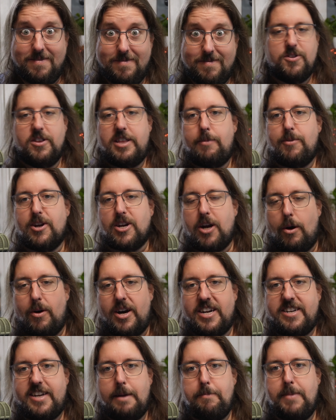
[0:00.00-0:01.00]
So there we go,
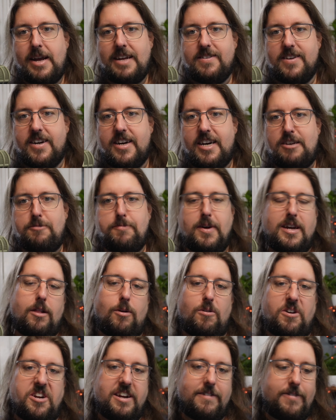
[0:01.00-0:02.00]
A Dead Man's Eyes by
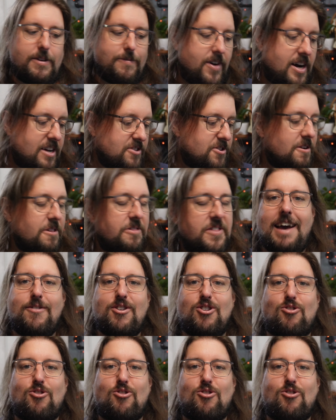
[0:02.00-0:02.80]
Laurie Duffy Foster. Have a